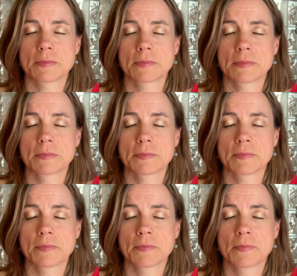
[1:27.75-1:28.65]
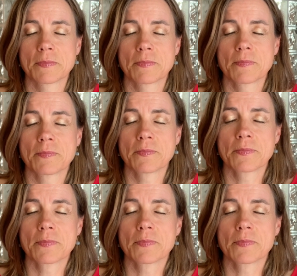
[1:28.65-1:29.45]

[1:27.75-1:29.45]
(silence)